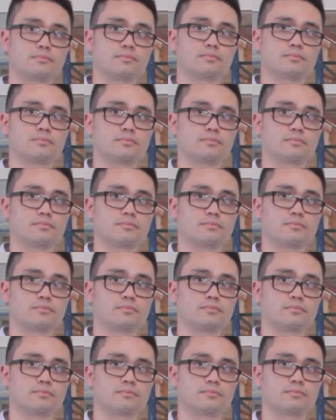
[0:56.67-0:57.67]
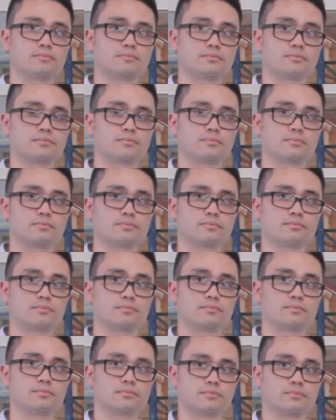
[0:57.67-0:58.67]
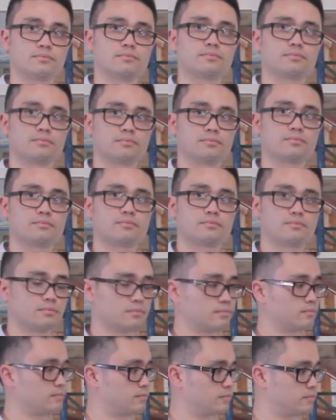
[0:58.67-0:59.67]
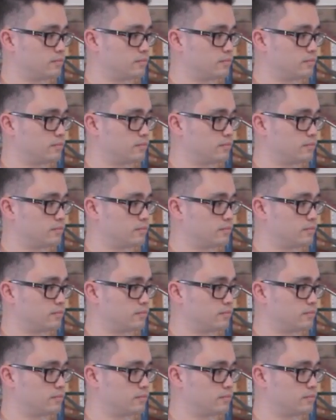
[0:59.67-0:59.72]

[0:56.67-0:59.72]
(silent)